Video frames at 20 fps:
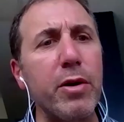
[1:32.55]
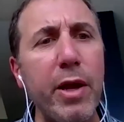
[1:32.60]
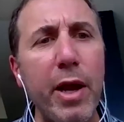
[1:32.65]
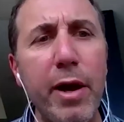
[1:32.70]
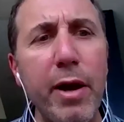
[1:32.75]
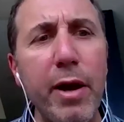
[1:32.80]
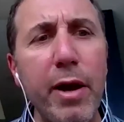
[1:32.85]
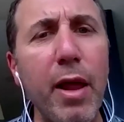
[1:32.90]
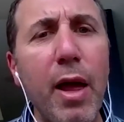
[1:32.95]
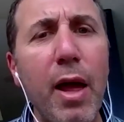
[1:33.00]

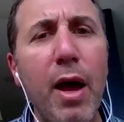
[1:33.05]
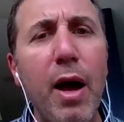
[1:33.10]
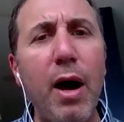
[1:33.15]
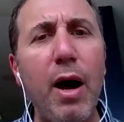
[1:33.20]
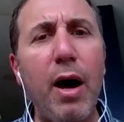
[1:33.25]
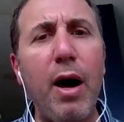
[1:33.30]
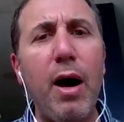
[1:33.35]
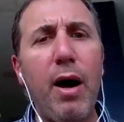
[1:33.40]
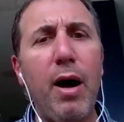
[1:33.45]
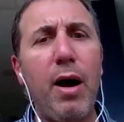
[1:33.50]
Gerrit,
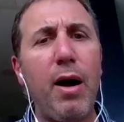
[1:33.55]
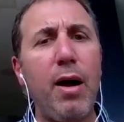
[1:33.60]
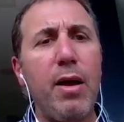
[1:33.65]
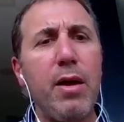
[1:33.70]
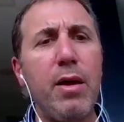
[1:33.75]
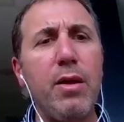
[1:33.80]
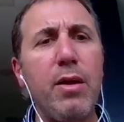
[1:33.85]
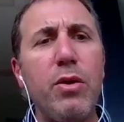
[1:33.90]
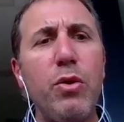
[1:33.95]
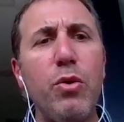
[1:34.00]

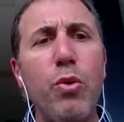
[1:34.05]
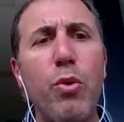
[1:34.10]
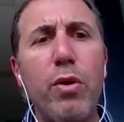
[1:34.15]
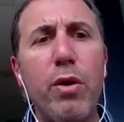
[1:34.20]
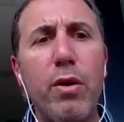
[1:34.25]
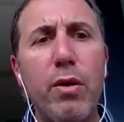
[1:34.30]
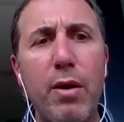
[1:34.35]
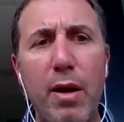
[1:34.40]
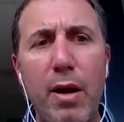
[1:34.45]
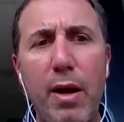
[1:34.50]
you
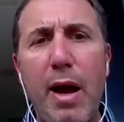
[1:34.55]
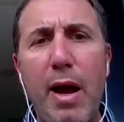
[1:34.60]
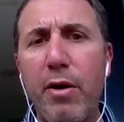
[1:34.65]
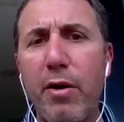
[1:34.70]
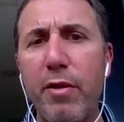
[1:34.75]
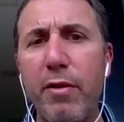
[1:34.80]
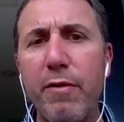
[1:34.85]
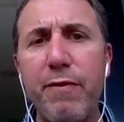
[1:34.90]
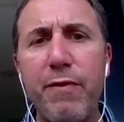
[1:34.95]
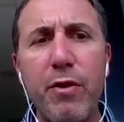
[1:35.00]
were out
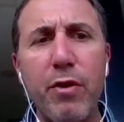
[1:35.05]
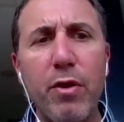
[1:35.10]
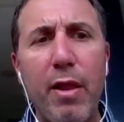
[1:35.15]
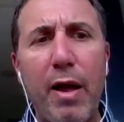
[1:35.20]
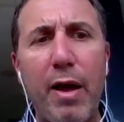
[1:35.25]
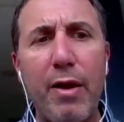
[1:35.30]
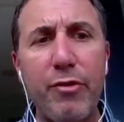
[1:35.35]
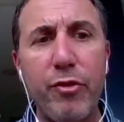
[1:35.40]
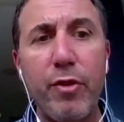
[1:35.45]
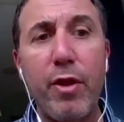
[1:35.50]
on the field
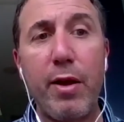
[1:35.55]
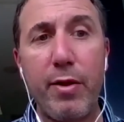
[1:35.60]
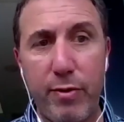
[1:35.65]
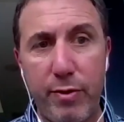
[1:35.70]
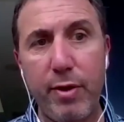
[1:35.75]
last night,